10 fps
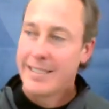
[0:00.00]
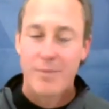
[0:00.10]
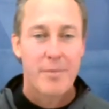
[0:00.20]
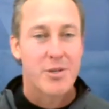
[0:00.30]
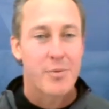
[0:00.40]

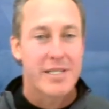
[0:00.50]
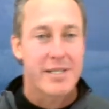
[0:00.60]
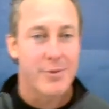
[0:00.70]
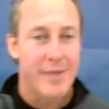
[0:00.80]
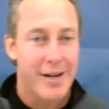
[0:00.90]
probably should
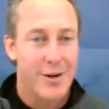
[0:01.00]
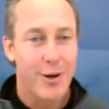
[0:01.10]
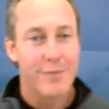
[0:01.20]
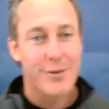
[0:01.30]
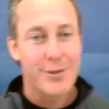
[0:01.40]
reschedule that
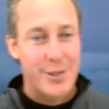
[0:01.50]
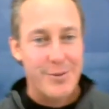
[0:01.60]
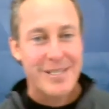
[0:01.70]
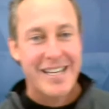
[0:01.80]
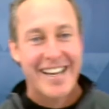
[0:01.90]
call for
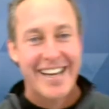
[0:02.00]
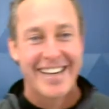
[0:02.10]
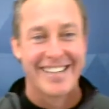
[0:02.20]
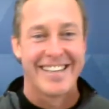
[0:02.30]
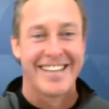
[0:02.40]

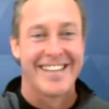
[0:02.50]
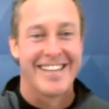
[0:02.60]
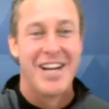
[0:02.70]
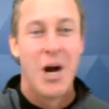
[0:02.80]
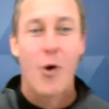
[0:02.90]
Tuesday,
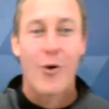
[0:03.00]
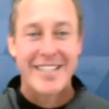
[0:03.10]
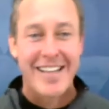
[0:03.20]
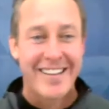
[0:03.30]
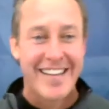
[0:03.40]
or I
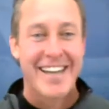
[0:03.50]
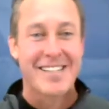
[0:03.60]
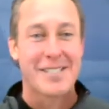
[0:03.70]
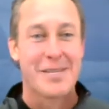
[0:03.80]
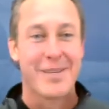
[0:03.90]
delegate it
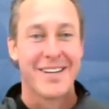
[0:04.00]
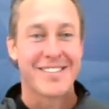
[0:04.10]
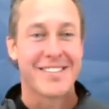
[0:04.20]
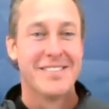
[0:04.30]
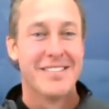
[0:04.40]
to someone
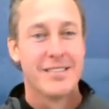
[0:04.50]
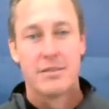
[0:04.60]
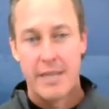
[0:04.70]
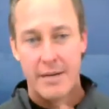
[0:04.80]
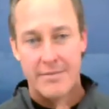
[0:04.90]
else.
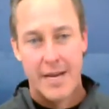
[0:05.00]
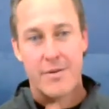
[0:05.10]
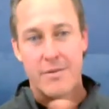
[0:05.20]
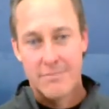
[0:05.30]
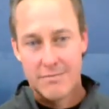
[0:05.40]
Now,
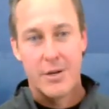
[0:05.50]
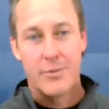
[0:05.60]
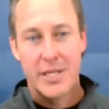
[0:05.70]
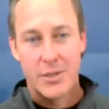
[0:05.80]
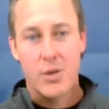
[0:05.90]

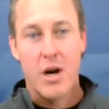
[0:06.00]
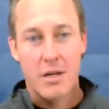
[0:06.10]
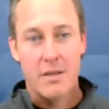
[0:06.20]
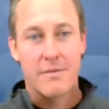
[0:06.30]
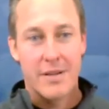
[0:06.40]
don't
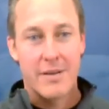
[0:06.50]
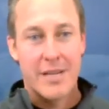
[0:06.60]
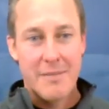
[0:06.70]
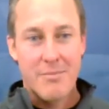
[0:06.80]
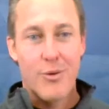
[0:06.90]
disregard
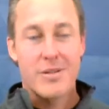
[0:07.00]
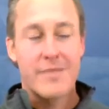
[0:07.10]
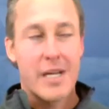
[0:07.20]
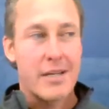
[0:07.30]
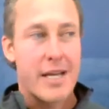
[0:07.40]
the importance of
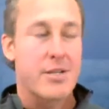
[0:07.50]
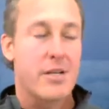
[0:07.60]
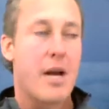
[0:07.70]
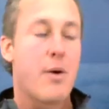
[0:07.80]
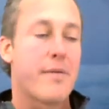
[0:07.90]
delegation.
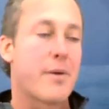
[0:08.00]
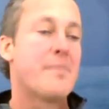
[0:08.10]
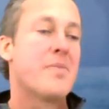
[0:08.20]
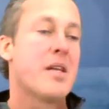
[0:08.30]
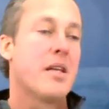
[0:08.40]
However,
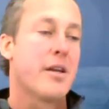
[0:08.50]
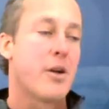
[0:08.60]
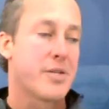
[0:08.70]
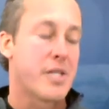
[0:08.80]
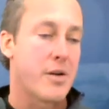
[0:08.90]
in
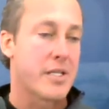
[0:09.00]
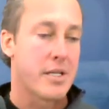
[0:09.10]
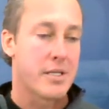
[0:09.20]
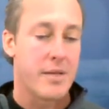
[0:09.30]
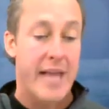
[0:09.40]
all
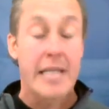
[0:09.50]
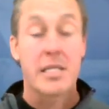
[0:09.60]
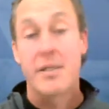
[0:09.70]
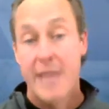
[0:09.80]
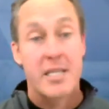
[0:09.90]
seriousness,
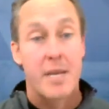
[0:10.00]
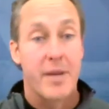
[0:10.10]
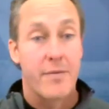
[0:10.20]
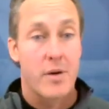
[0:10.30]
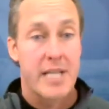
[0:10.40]
that's
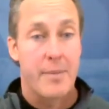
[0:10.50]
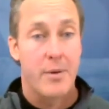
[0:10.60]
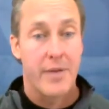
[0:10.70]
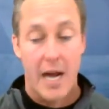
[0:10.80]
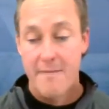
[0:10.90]
something, for
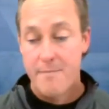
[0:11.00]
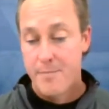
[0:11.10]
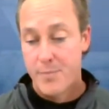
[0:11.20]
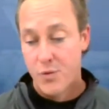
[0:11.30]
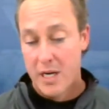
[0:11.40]
example, that I've
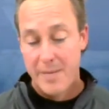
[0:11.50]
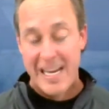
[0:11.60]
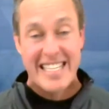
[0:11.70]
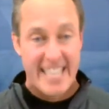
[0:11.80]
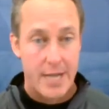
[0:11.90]
tried to be
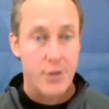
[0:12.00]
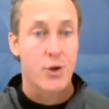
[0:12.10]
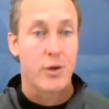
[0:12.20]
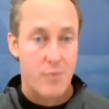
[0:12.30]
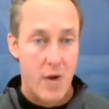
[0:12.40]

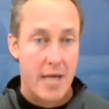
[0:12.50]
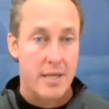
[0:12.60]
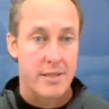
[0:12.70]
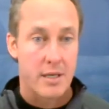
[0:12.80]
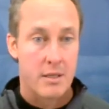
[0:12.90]
intentional in practicing.